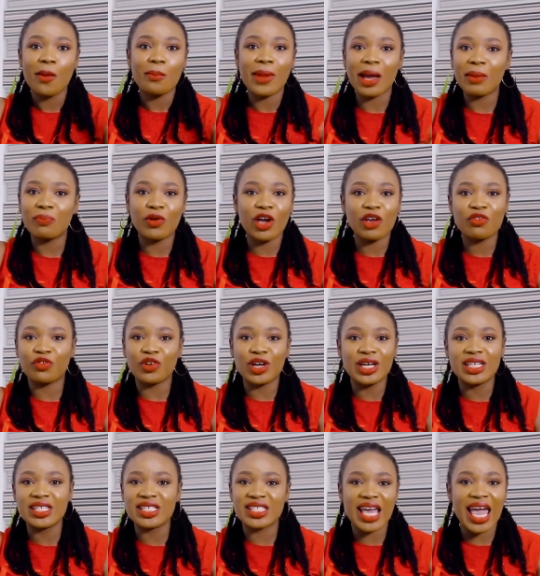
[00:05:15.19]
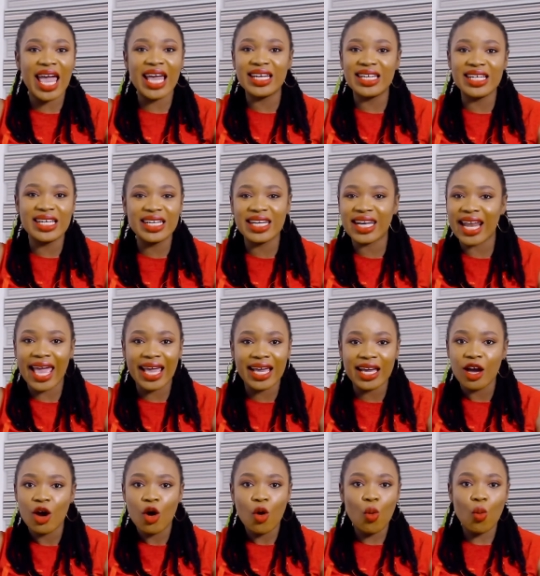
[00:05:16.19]
my boyfriend is earning
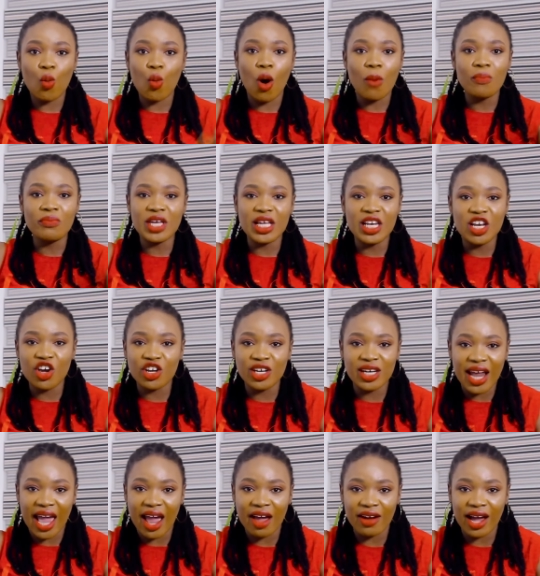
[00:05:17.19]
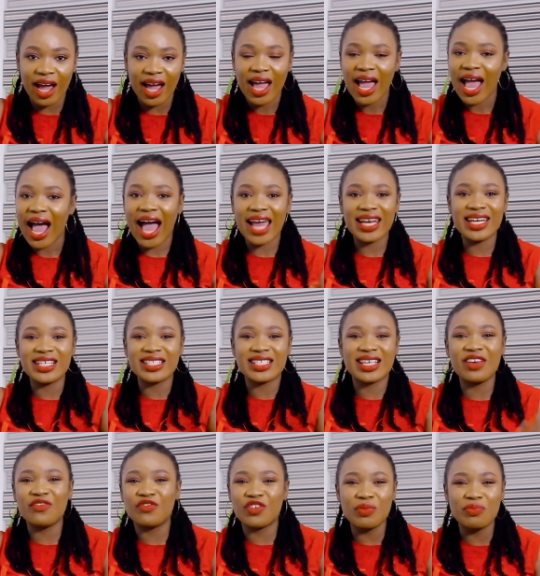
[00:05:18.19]
like 1 million naira and he's
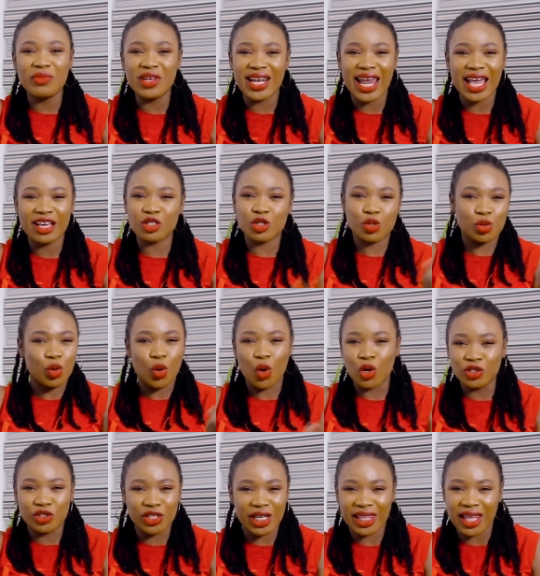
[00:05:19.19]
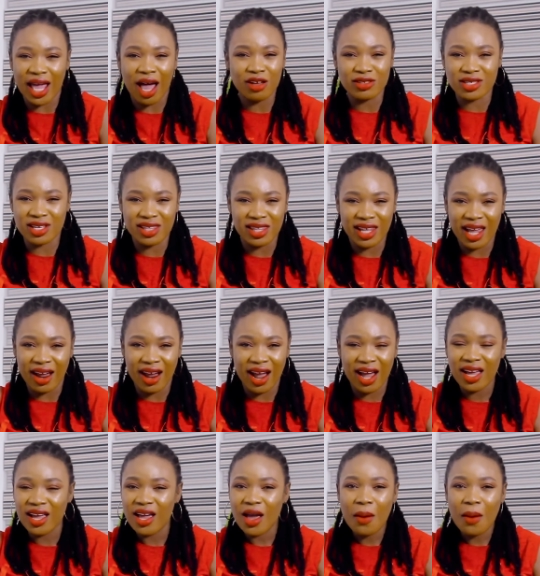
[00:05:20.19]
giving me like 200,000 naira.